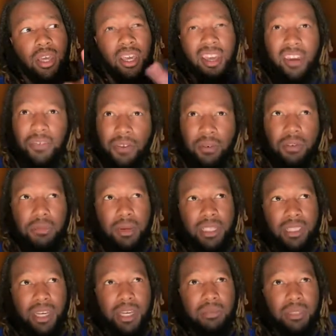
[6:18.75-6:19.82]
if it was my
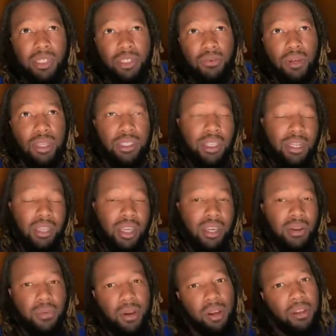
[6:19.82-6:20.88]
same situation, I think it
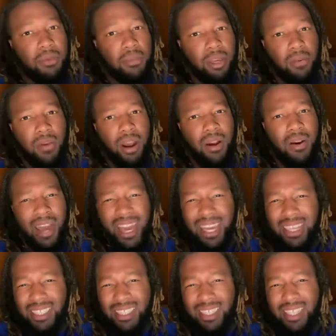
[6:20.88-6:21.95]
would only be around
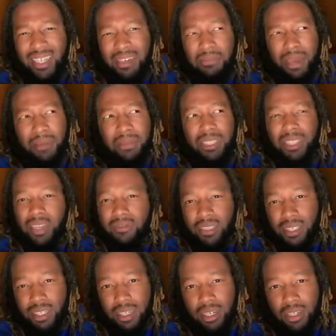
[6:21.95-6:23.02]
18, maybe
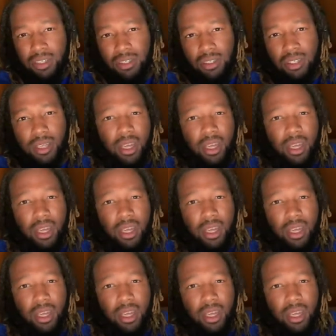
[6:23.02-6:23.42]
1,700.